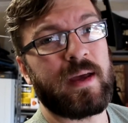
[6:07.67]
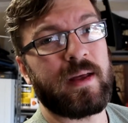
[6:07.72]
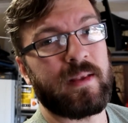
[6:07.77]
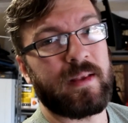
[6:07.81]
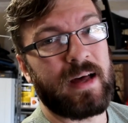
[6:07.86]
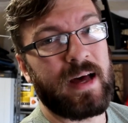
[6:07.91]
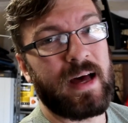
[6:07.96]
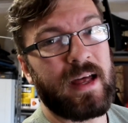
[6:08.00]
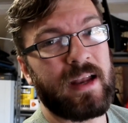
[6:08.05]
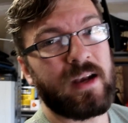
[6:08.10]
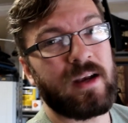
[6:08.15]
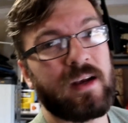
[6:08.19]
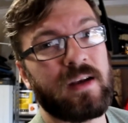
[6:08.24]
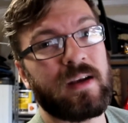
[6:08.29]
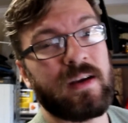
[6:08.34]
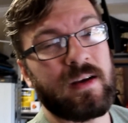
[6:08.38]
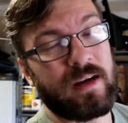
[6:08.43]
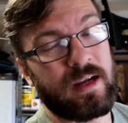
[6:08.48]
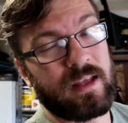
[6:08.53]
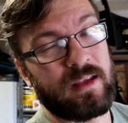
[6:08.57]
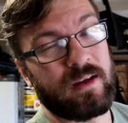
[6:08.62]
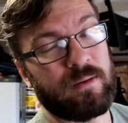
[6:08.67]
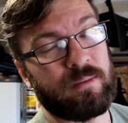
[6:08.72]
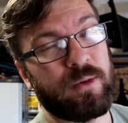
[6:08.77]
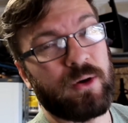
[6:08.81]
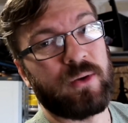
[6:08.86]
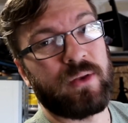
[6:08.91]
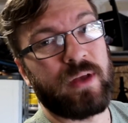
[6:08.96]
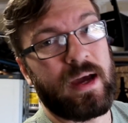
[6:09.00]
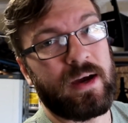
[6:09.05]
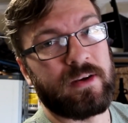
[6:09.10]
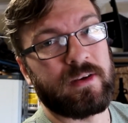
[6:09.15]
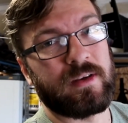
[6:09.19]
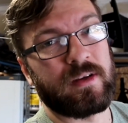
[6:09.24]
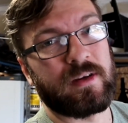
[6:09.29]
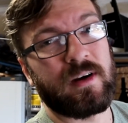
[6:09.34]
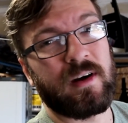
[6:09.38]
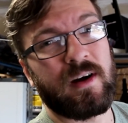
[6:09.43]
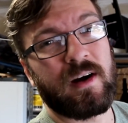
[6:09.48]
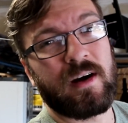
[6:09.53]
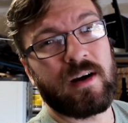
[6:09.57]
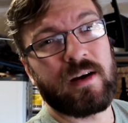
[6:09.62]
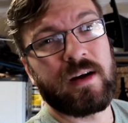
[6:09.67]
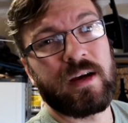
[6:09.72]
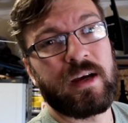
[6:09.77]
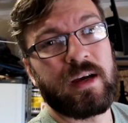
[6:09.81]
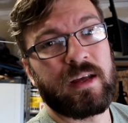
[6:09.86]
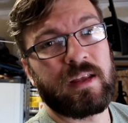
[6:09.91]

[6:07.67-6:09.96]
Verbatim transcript: a lot and they're both out of the car,